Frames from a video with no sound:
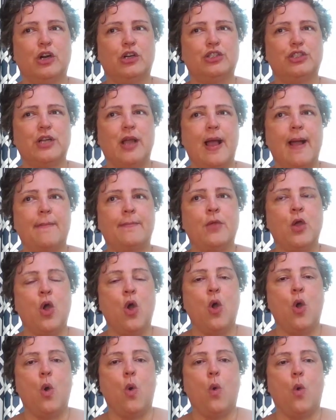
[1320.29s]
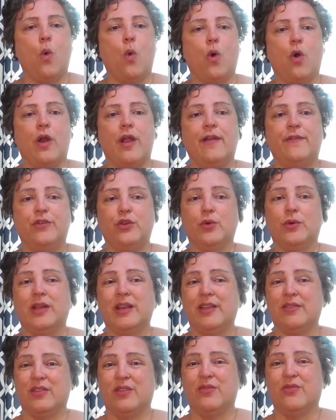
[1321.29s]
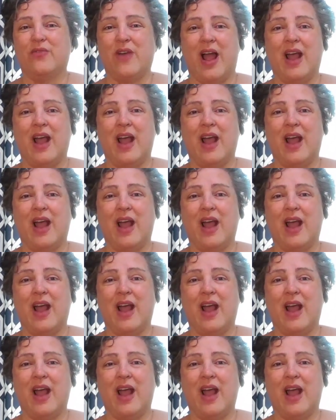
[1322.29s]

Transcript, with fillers: her shop or if you can even